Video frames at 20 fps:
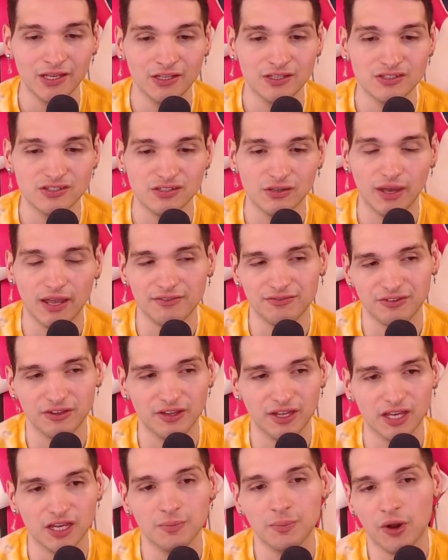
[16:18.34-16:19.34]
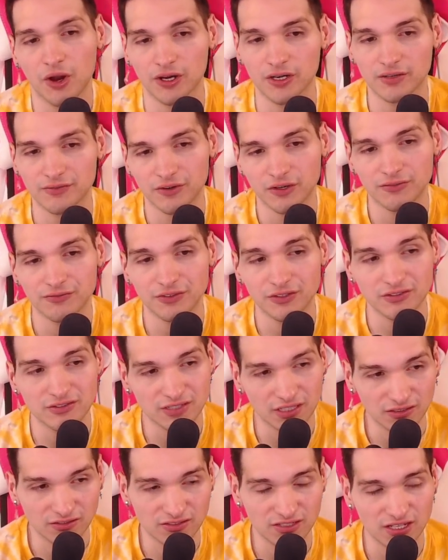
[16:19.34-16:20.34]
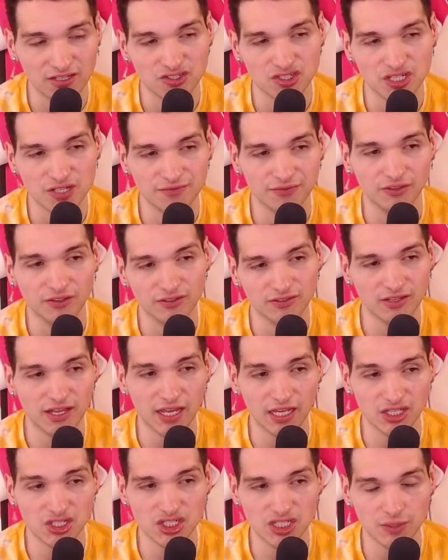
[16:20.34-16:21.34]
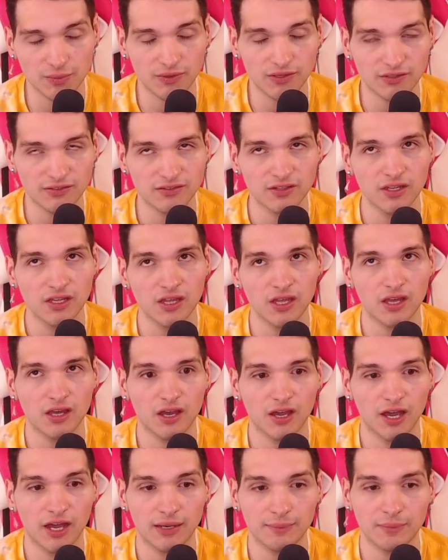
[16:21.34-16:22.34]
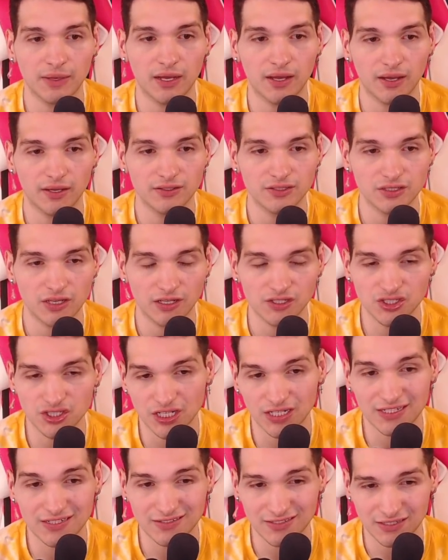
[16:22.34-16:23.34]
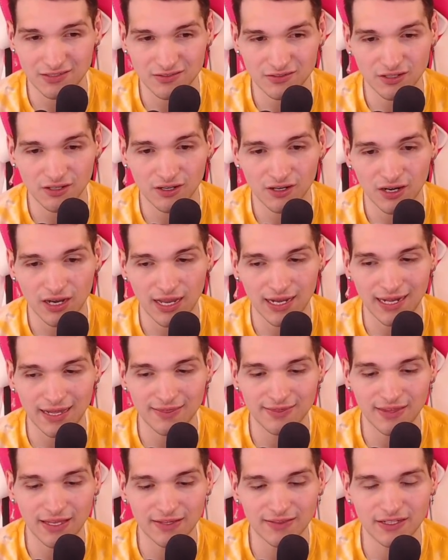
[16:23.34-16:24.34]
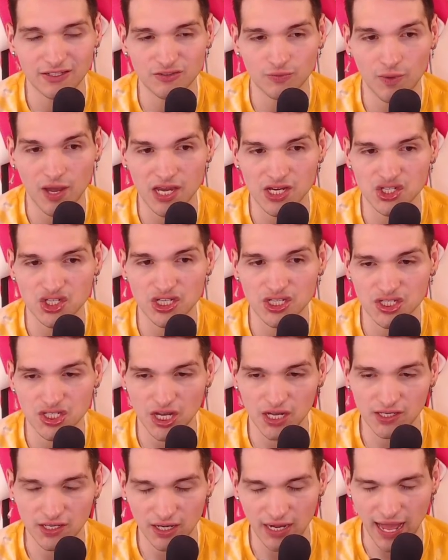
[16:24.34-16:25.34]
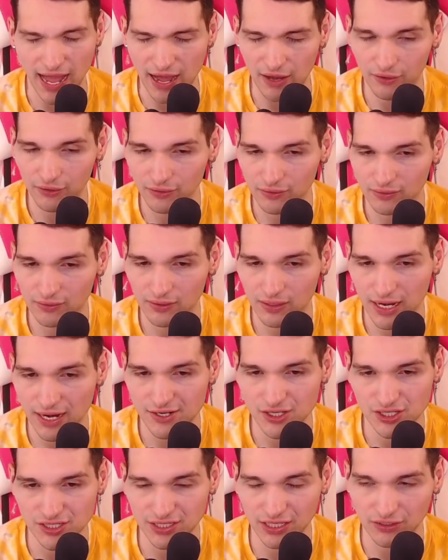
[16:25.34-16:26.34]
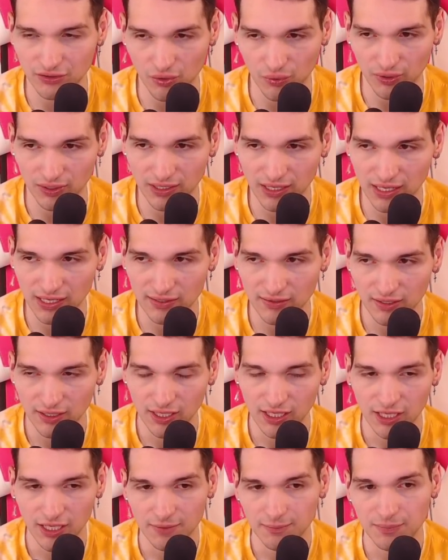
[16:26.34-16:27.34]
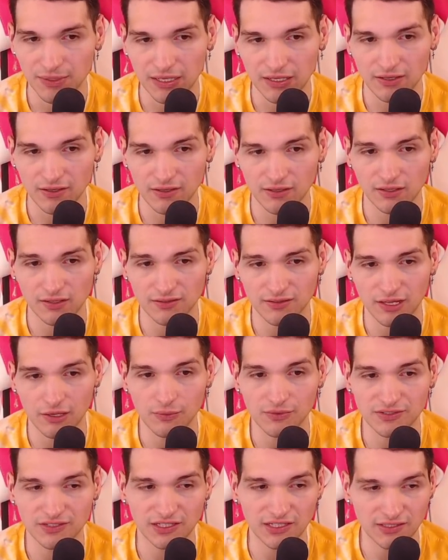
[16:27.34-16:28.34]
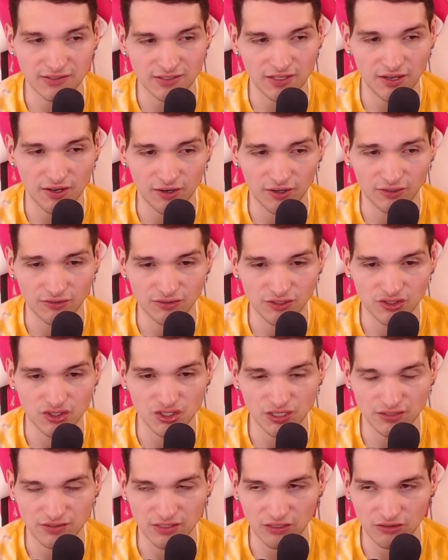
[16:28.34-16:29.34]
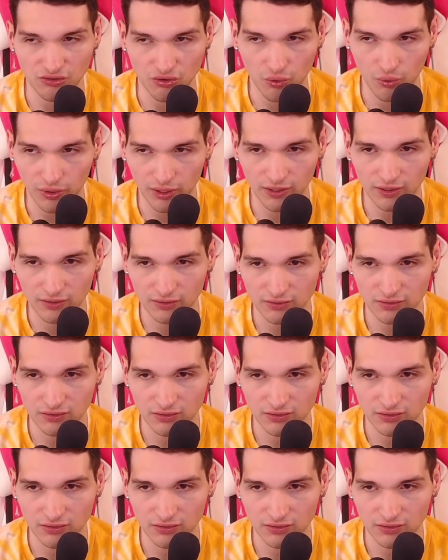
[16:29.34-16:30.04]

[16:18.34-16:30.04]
So I feel like a part of her feels guilty, and she feels like she was a shitty sister. And I think that's why she shut it out and just ignored it, because it was easier to just ignore